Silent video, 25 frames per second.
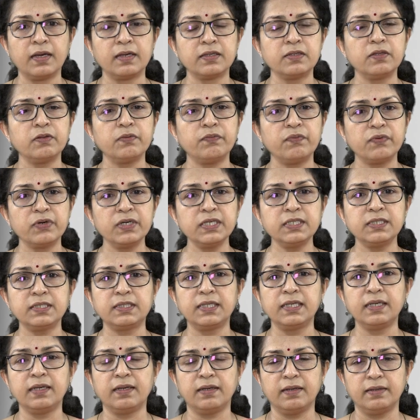The first
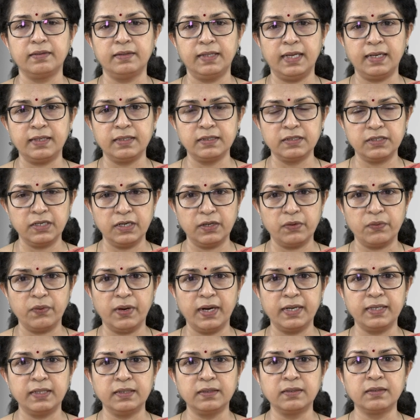thing that is
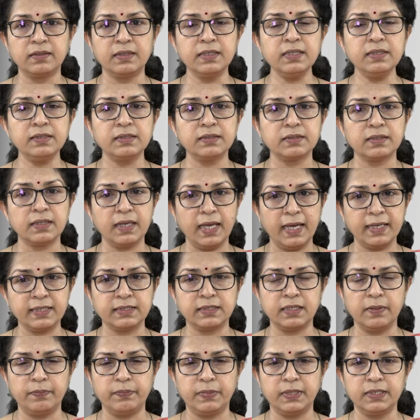required here is
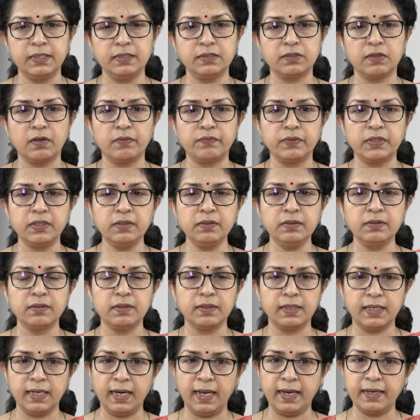acceptance of the
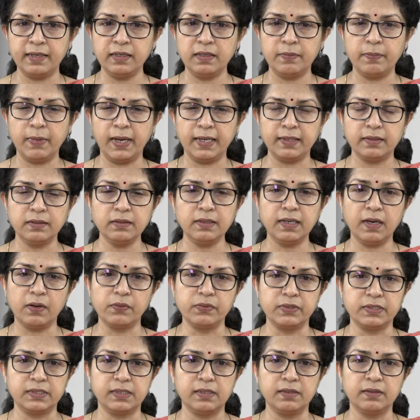client by the
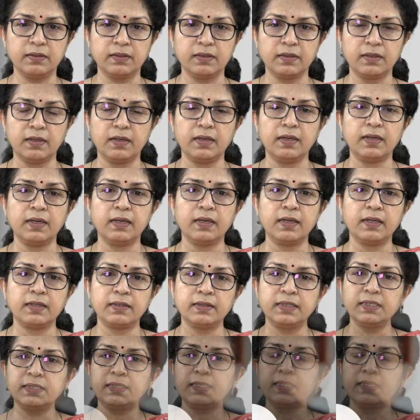counselor. This